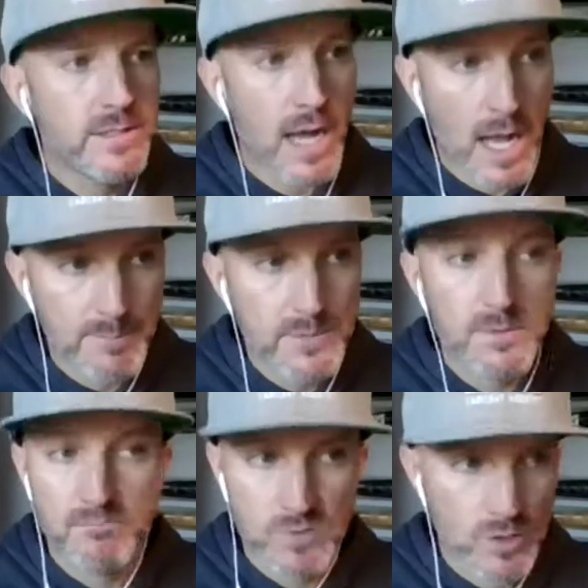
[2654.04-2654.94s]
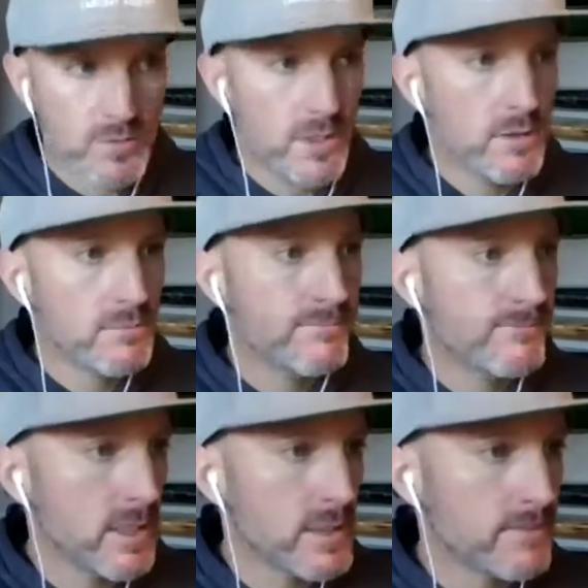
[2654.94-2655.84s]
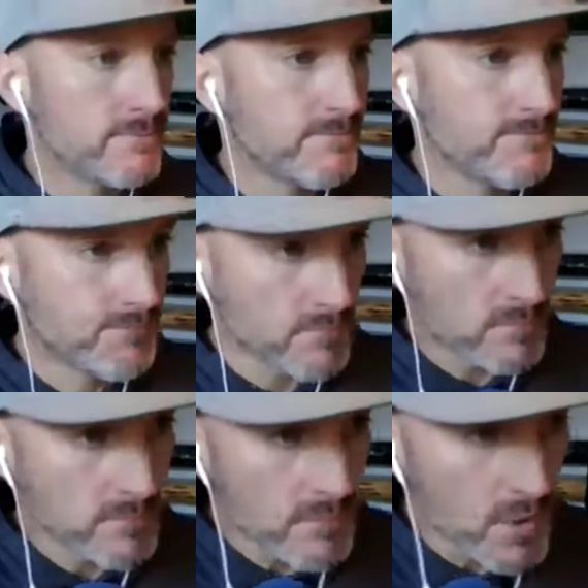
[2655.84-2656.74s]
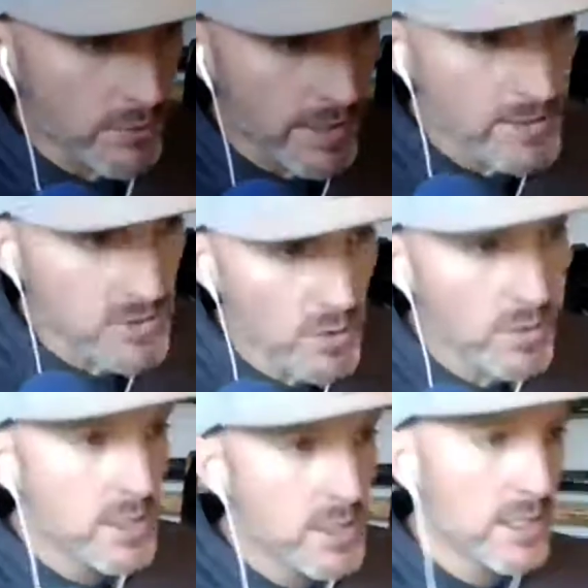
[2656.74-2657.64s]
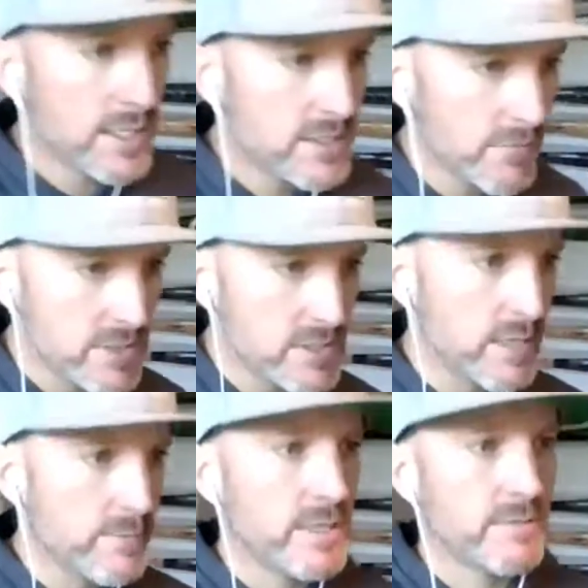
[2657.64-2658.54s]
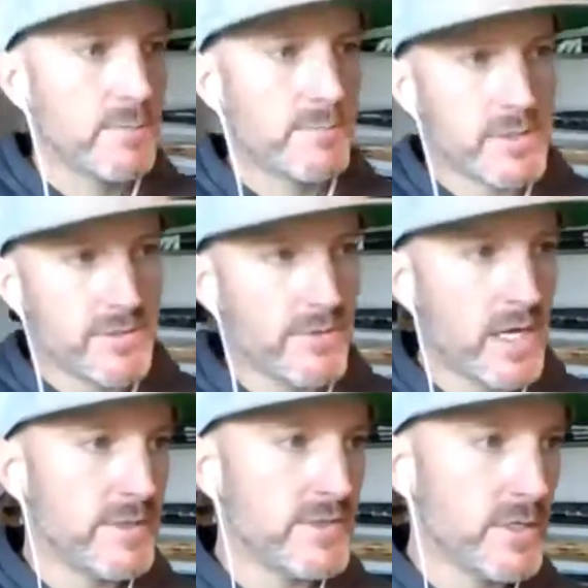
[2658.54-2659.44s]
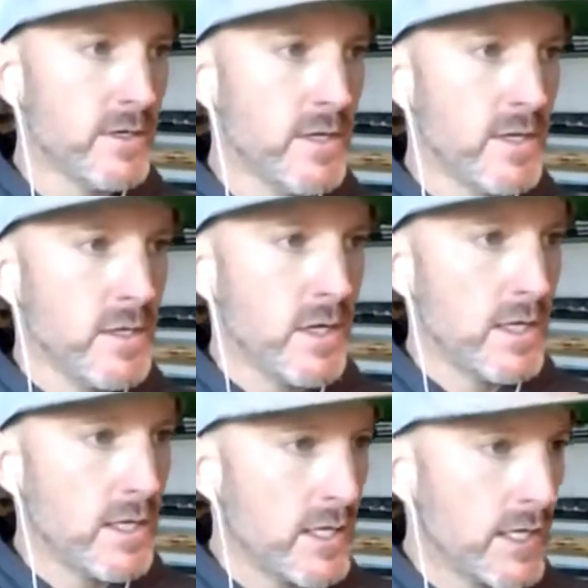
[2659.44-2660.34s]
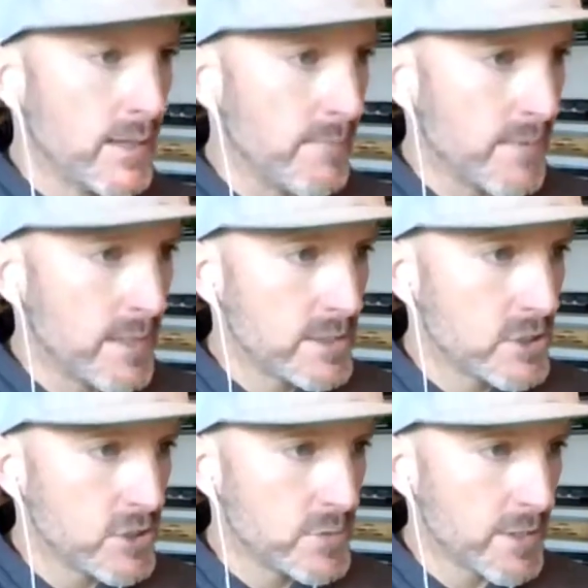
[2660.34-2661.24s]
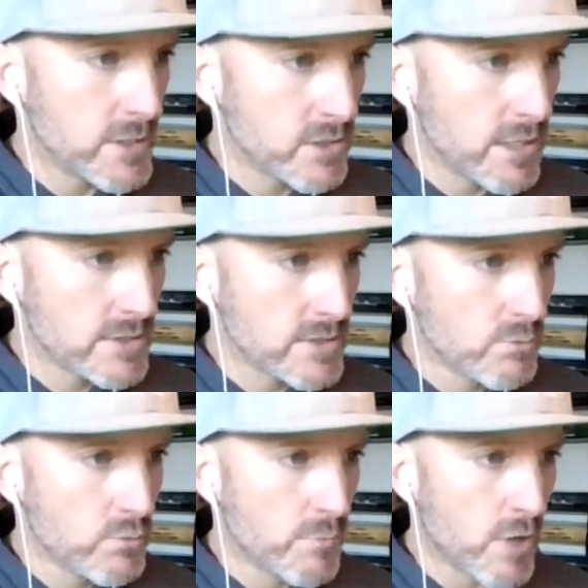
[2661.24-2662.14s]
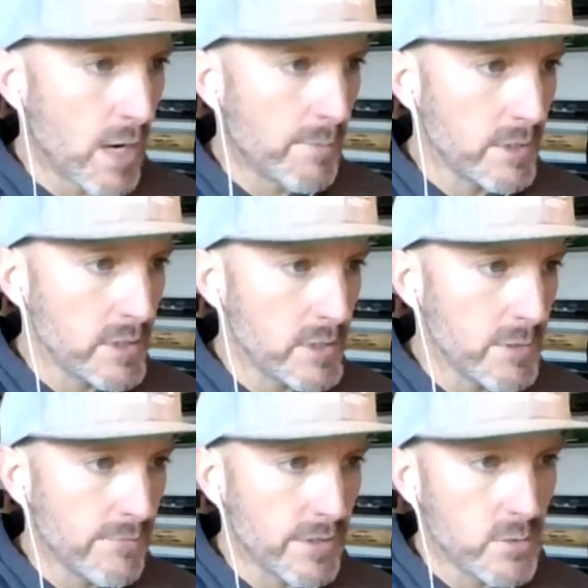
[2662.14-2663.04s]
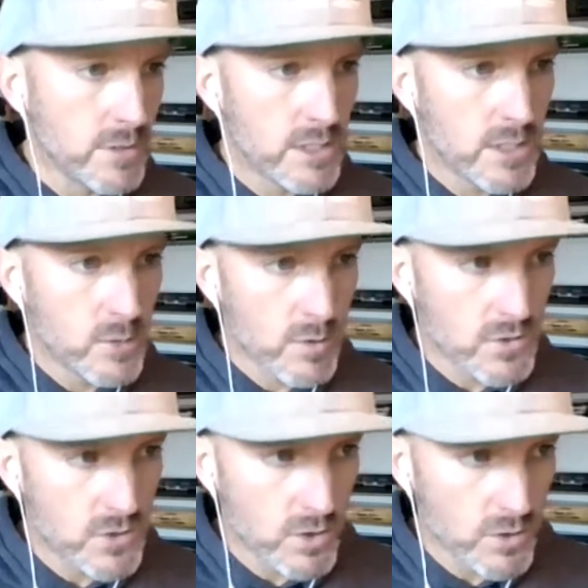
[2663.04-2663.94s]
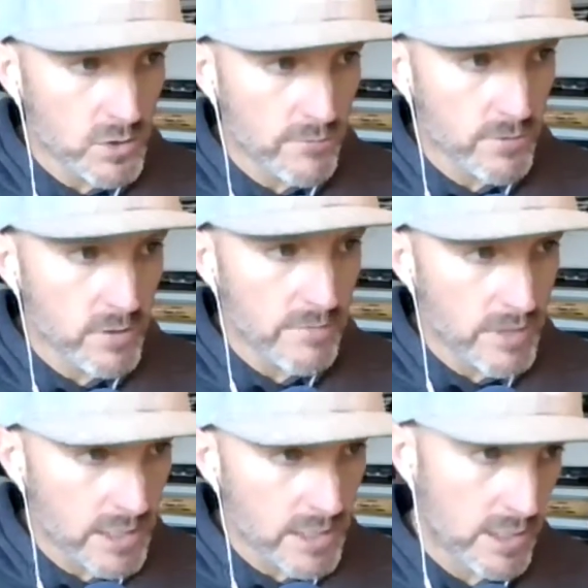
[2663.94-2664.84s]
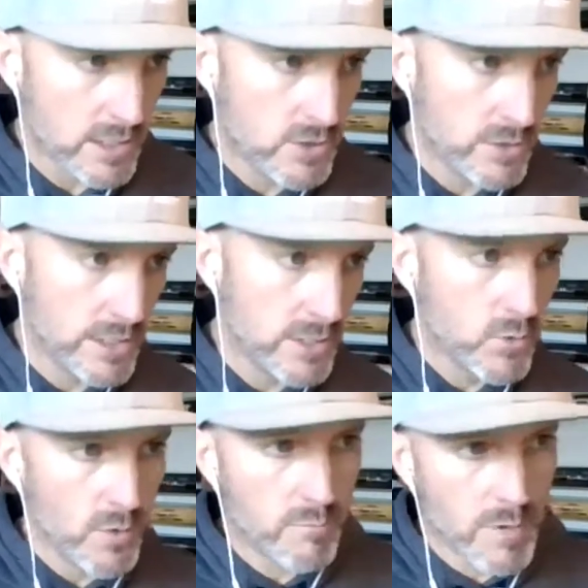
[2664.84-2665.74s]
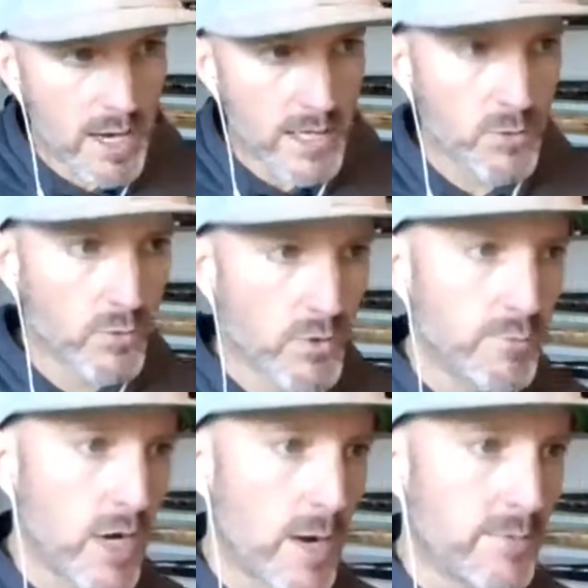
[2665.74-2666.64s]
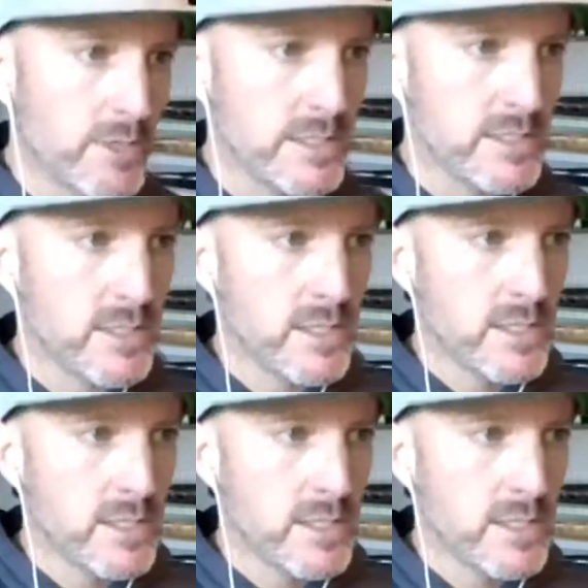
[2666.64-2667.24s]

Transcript: tops. It's good to know. Awesome. Okay, so uh, Tiffany's got a, bu- a bunch of comments here. Um, she specializes in rural properties, but if I do a keyword search for living in the country or buying rural properties,